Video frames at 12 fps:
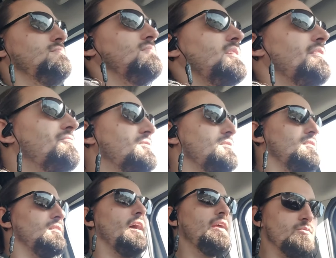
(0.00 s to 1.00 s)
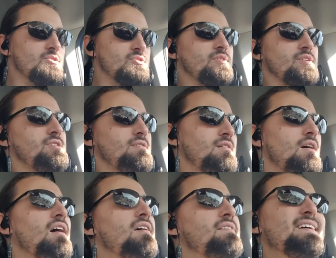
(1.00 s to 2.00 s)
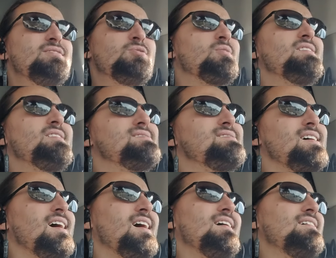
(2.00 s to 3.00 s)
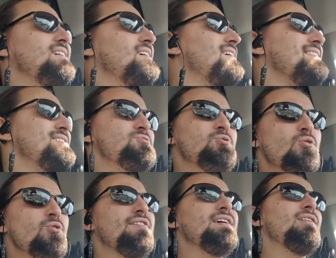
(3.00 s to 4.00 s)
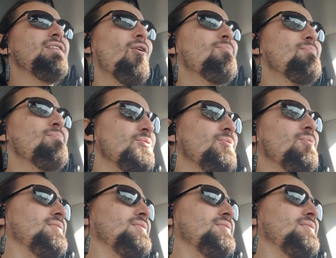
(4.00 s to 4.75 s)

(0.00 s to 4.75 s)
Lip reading: lift the light restriction, they took this goofy homebrew